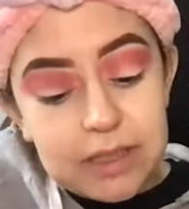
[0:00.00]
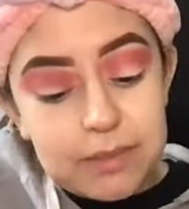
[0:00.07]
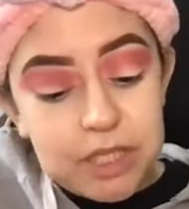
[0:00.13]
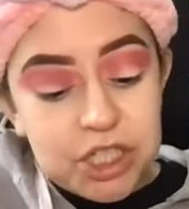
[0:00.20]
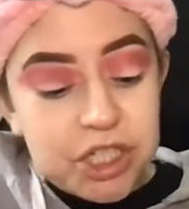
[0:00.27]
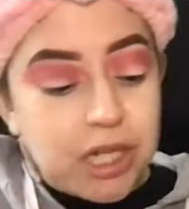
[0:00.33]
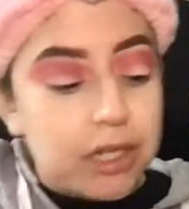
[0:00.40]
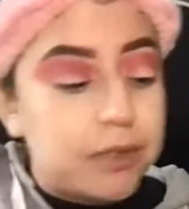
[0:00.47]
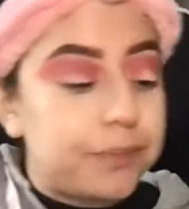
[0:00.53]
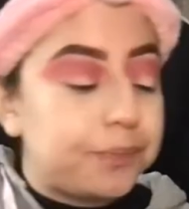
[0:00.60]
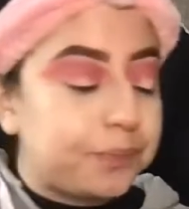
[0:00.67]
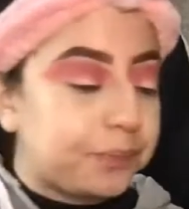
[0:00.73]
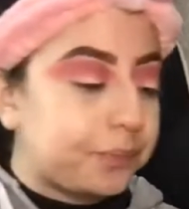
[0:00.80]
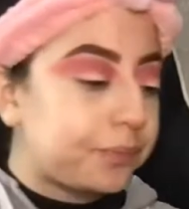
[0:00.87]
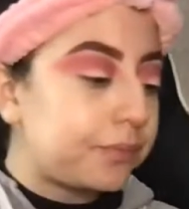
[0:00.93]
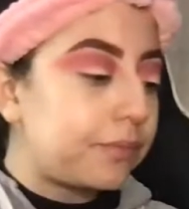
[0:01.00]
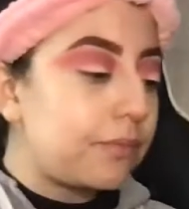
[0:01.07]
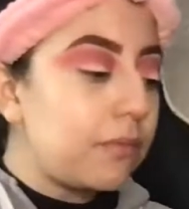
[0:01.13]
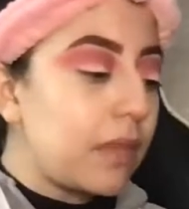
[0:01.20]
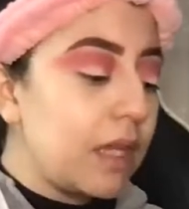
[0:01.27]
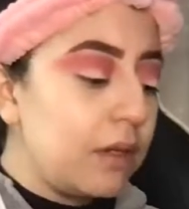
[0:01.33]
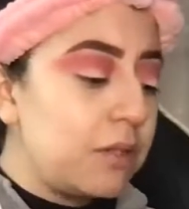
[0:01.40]
Michelle.
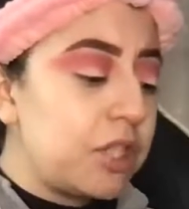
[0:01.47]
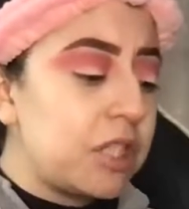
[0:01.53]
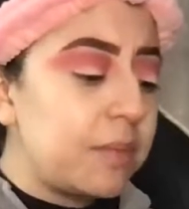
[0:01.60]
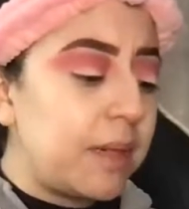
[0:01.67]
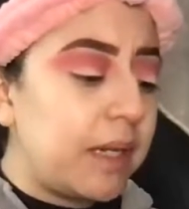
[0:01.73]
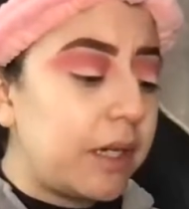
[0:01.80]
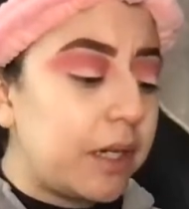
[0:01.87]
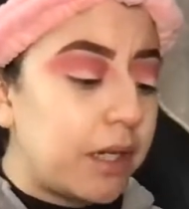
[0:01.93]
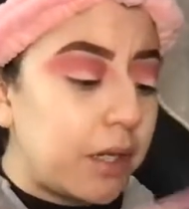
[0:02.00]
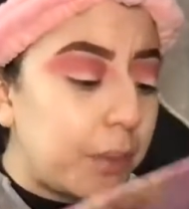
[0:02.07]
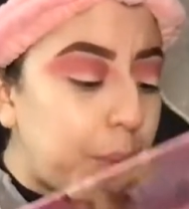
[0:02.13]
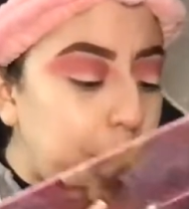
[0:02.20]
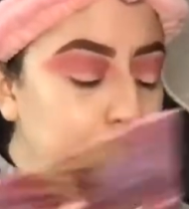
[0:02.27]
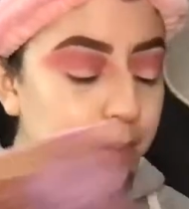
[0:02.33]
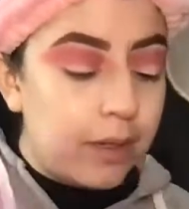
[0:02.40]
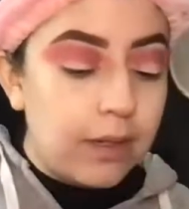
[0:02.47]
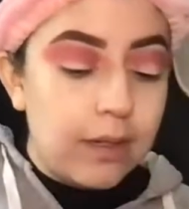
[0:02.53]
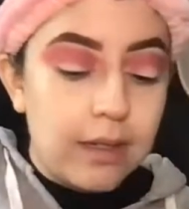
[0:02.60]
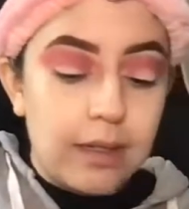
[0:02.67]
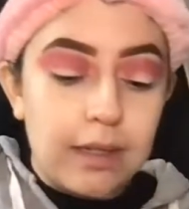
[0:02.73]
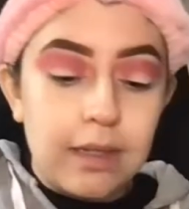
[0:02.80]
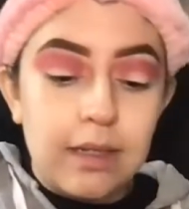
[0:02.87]
It was just me and her.
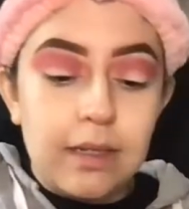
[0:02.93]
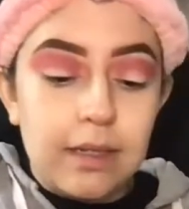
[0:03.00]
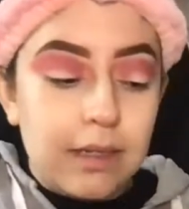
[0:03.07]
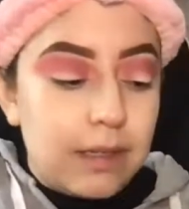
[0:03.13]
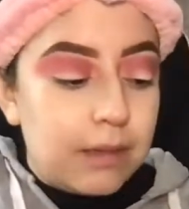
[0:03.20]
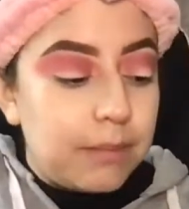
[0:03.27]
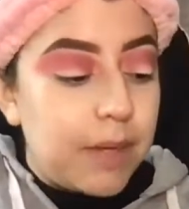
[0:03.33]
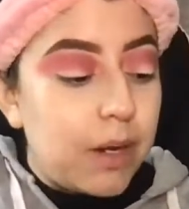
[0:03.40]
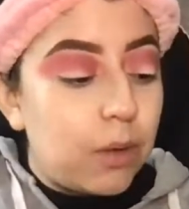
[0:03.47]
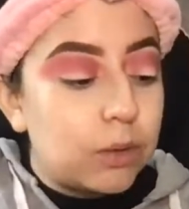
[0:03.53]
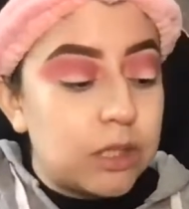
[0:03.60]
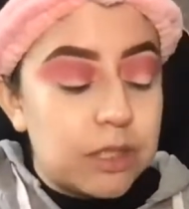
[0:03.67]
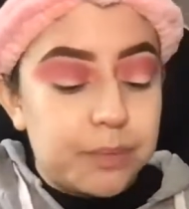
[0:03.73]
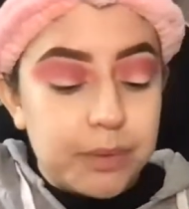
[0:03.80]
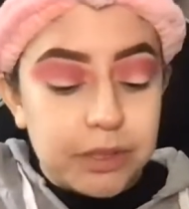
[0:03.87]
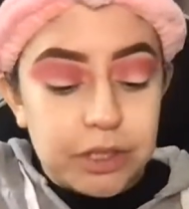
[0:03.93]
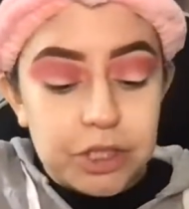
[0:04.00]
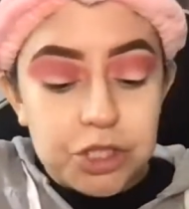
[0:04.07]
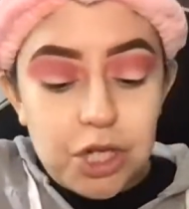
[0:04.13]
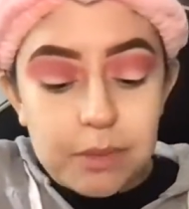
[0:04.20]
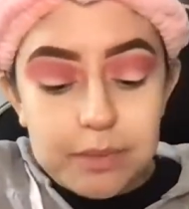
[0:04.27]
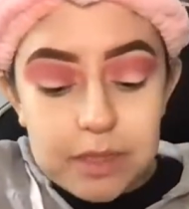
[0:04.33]
My oldest brother
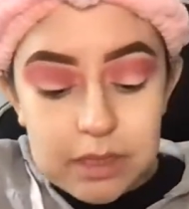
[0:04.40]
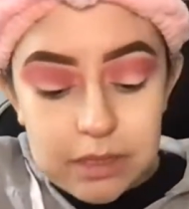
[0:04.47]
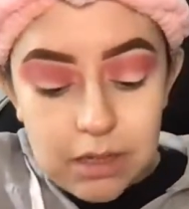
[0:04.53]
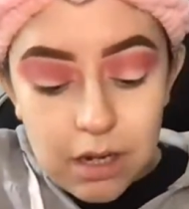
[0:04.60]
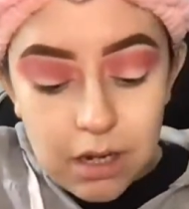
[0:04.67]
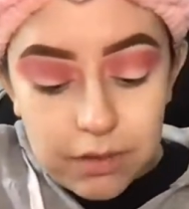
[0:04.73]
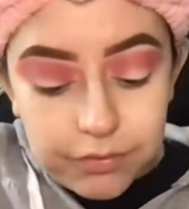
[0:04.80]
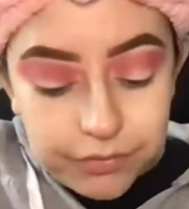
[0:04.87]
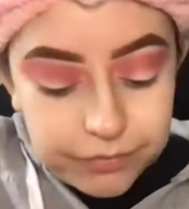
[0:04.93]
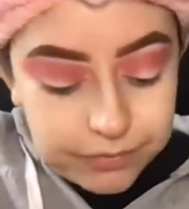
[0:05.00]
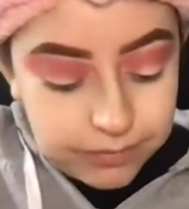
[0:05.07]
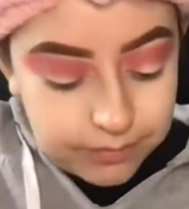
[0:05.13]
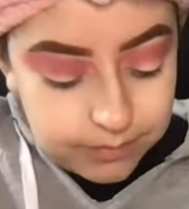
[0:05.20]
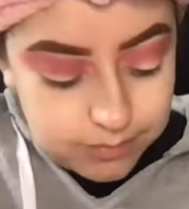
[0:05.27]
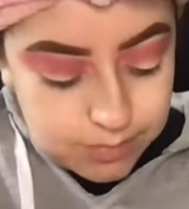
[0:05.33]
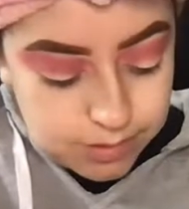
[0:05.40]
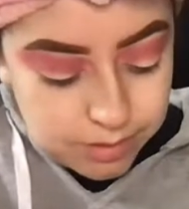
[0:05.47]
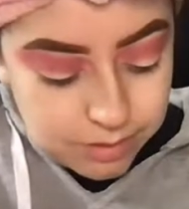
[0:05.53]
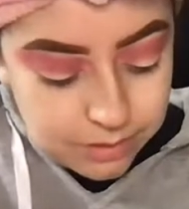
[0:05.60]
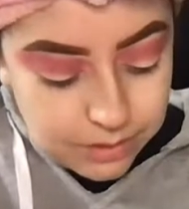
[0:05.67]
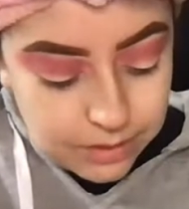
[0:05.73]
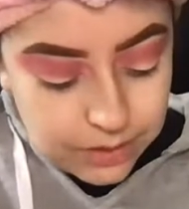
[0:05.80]
dropped us off. I'm going
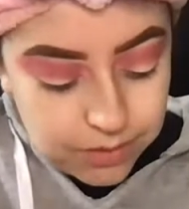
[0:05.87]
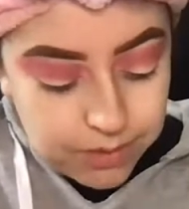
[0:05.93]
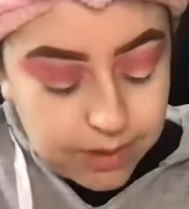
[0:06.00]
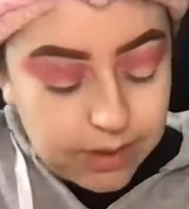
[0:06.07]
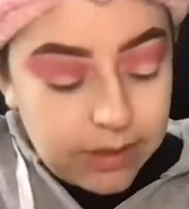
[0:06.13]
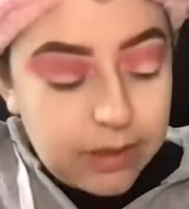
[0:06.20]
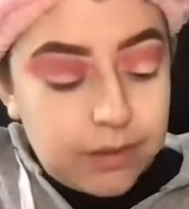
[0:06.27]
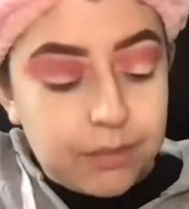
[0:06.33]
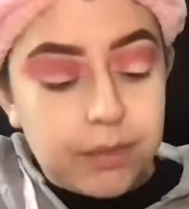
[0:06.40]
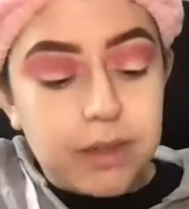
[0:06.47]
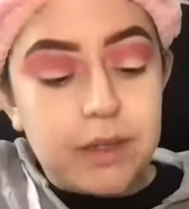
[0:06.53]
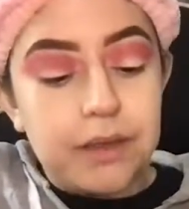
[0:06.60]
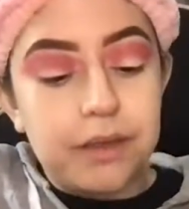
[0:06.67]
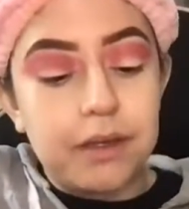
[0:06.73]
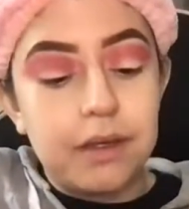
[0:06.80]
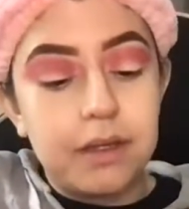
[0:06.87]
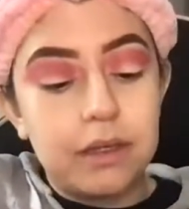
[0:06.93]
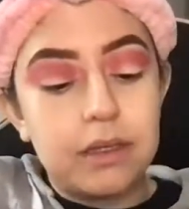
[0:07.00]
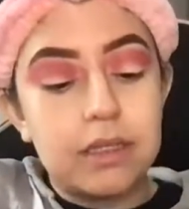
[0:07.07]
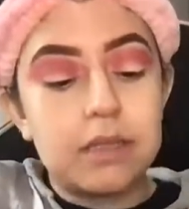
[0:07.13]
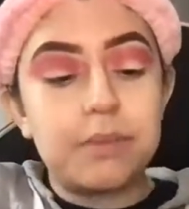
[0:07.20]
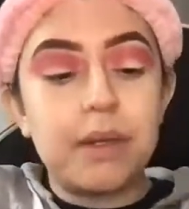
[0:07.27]
to go in with
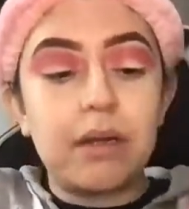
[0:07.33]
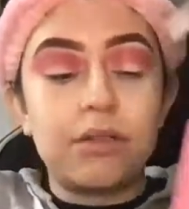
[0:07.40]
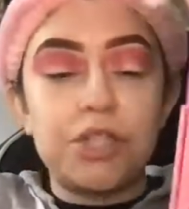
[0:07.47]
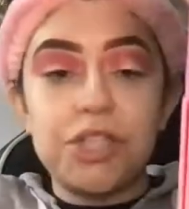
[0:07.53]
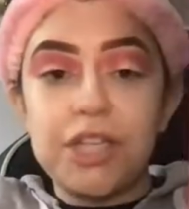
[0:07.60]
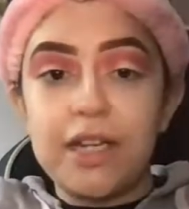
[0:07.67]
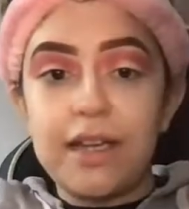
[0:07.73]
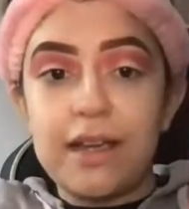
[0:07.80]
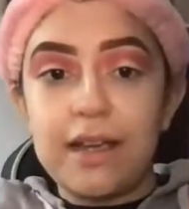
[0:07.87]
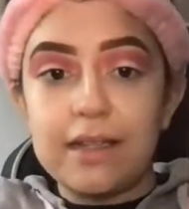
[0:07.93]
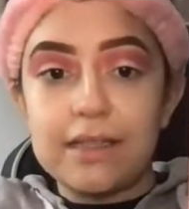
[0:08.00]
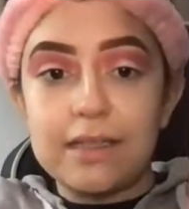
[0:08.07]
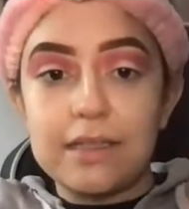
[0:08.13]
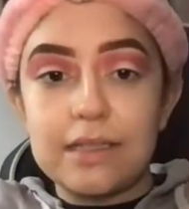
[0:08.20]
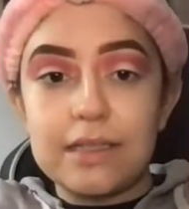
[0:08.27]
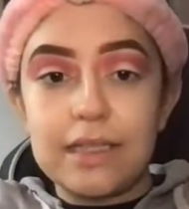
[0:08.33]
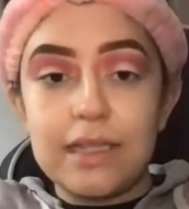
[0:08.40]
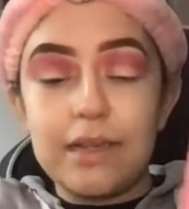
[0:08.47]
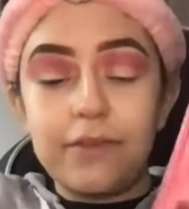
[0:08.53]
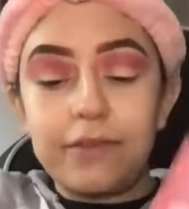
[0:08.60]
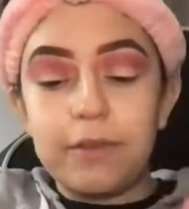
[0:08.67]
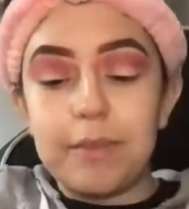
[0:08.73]
this brown shade
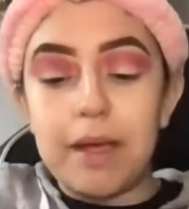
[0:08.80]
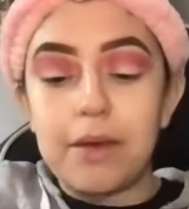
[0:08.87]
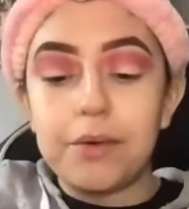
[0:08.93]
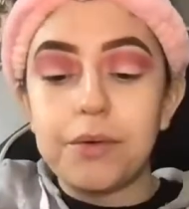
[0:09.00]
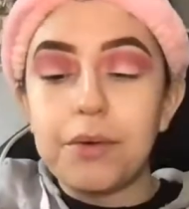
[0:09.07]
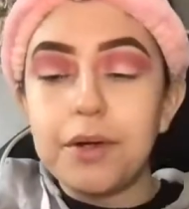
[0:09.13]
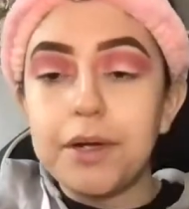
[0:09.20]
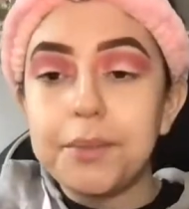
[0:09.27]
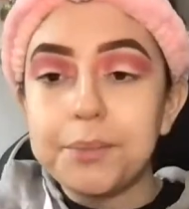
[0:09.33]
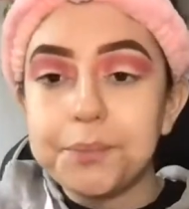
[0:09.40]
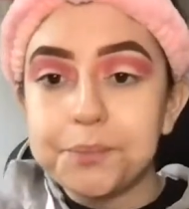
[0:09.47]
Ecstasy from my outer corner.